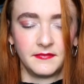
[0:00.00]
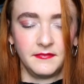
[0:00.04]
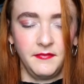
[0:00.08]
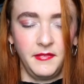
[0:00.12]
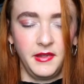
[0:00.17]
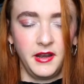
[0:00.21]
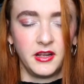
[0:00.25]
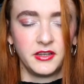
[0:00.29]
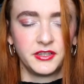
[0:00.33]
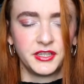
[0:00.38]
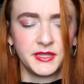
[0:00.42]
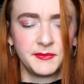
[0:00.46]
But
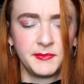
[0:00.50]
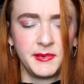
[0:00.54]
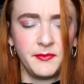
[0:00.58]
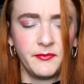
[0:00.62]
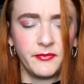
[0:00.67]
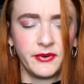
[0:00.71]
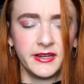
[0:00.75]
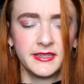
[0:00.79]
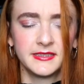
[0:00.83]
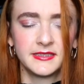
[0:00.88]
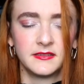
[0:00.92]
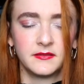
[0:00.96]
I'll just be
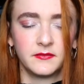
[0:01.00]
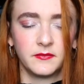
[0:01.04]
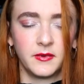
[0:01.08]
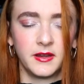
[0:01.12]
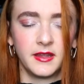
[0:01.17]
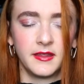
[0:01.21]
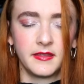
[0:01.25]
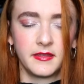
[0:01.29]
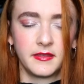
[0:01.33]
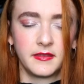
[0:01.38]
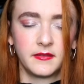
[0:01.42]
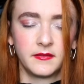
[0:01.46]
present
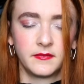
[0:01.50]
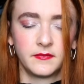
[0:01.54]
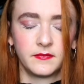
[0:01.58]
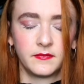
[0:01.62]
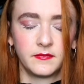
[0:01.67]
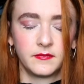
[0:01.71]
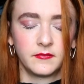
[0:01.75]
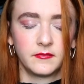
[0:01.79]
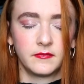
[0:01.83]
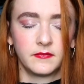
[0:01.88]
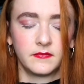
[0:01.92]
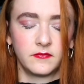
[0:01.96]
with
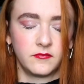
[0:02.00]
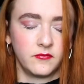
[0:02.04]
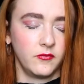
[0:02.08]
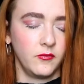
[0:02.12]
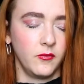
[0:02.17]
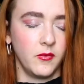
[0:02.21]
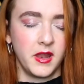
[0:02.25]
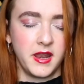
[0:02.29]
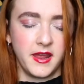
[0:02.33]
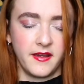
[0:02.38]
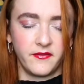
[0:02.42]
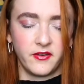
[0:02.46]

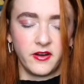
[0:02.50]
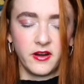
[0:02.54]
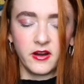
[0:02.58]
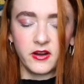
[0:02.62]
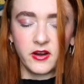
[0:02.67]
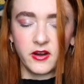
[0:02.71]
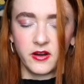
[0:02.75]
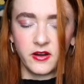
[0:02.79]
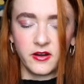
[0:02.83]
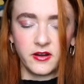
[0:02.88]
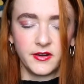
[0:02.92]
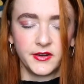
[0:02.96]
whatever
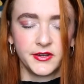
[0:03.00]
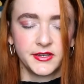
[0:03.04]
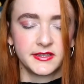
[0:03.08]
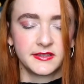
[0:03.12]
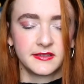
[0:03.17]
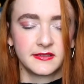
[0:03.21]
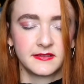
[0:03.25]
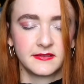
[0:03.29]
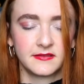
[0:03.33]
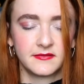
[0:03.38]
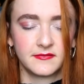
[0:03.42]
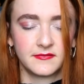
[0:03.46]

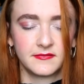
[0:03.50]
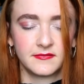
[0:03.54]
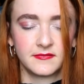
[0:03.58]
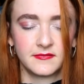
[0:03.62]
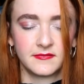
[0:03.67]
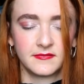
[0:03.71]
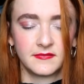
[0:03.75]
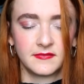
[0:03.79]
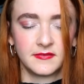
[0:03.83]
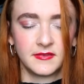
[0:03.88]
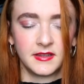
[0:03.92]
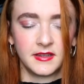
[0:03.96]
occurs
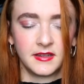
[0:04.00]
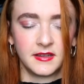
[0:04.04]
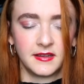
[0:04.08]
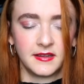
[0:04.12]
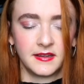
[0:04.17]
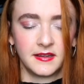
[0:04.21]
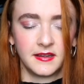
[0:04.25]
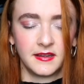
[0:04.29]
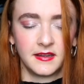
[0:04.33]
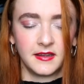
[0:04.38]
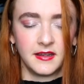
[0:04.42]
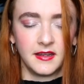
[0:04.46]

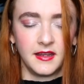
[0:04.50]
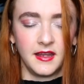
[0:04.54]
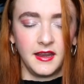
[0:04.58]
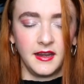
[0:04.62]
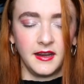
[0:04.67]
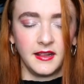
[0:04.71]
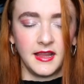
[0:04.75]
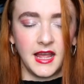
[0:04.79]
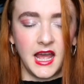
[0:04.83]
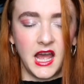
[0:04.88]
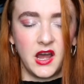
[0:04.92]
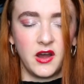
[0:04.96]
and
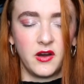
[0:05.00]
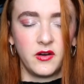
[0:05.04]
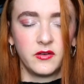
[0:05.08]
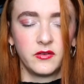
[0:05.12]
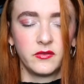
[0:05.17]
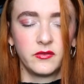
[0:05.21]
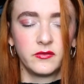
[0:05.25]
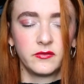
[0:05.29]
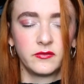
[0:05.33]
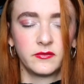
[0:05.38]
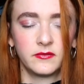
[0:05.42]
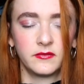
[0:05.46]

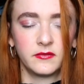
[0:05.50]
allow